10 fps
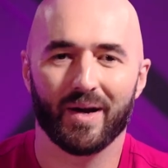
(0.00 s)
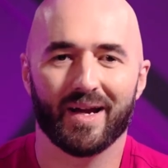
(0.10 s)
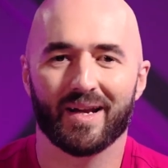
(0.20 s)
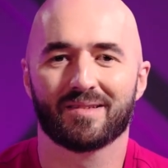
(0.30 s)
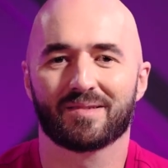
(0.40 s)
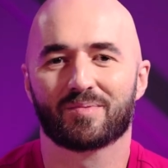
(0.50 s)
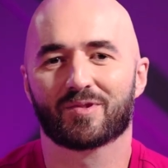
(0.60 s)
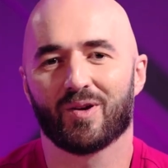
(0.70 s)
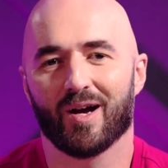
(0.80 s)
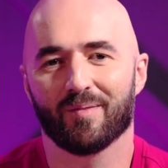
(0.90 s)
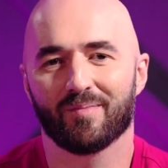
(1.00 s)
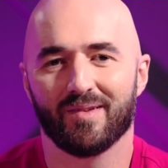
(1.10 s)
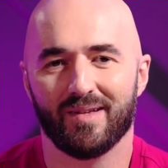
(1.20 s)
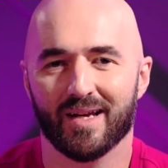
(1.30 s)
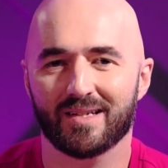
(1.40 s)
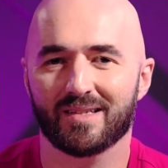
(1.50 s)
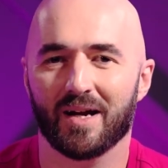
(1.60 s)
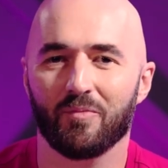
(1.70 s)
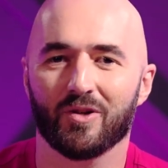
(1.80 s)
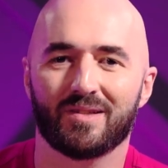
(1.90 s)
ahead and subscribe. Next
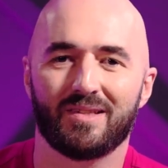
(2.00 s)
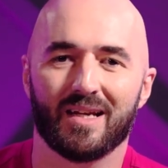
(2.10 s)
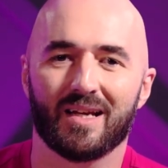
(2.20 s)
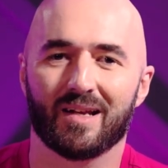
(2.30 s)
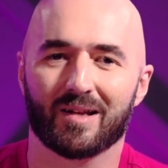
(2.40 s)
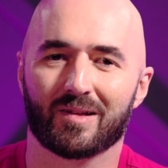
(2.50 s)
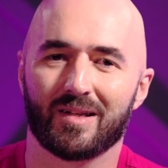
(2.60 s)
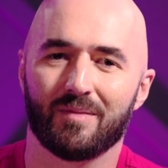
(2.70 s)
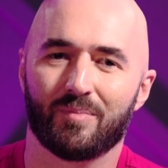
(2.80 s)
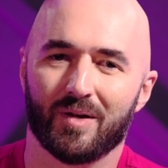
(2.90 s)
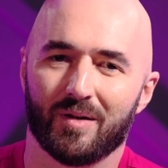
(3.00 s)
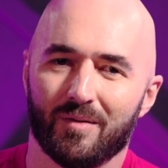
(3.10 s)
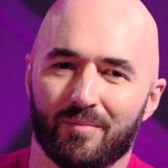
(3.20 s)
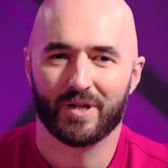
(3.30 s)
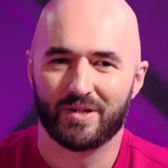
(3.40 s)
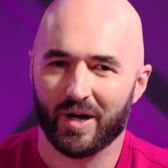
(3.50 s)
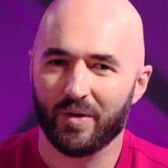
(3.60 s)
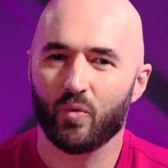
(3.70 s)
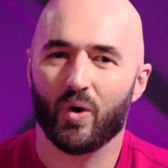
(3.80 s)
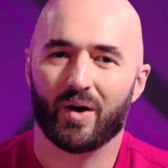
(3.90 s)
time we'll dig a little deeper. But
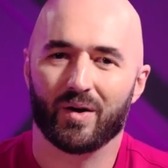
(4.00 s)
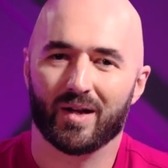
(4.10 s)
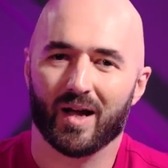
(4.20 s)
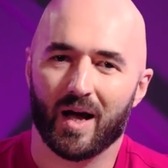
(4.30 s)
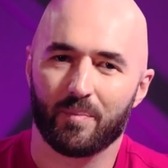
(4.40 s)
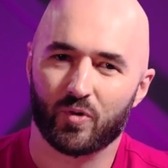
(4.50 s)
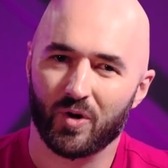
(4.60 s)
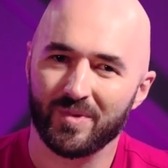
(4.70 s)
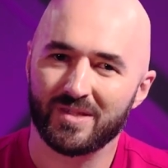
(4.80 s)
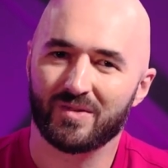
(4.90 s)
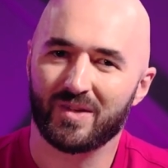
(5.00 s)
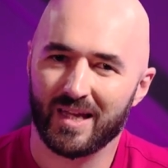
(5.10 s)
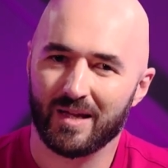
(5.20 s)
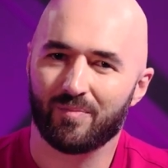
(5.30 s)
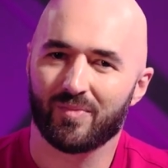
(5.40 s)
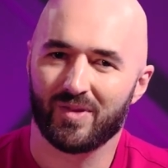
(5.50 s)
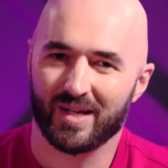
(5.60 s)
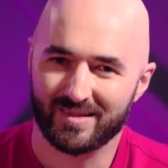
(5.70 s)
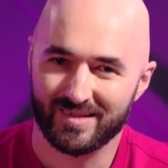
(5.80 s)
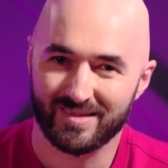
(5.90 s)
don't worry, I promise to keep the
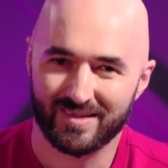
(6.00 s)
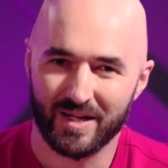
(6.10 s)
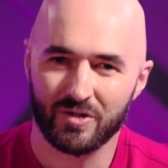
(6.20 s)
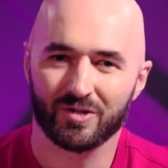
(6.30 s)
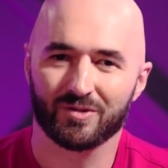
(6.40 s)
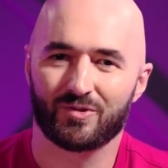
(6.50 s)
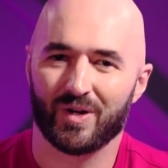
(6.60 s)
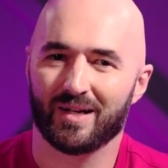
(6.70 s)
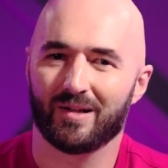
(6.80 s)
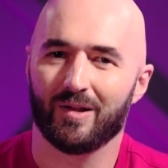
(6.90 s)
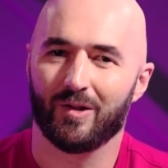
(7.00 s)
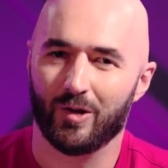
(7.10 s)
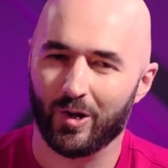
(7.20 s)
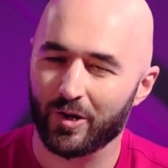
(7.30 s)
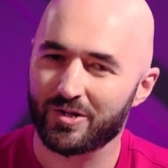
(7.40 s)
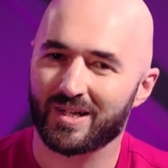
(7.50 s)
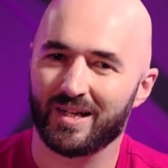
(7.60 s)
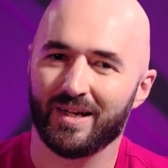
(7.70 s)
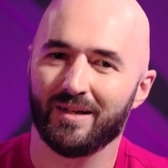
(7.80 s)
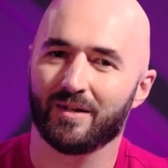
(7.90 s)
existential dread
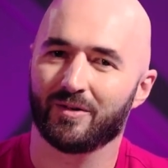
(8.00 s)
logically